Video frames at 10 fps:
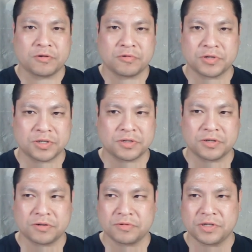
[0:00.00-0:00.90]
will just,
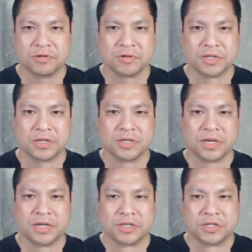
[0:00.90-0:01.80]
you know, deal with
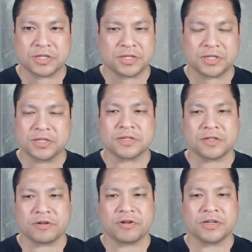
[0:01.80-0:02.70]
it just as
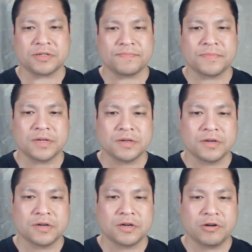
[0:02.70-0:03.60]
easily, right?
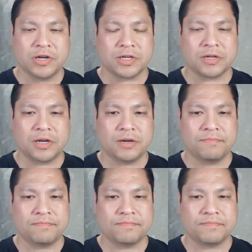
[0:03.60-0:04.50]
All right,
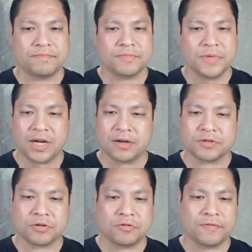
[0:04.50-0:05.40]
yeah,
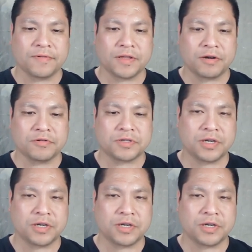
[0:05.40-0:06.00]
so hopefully that was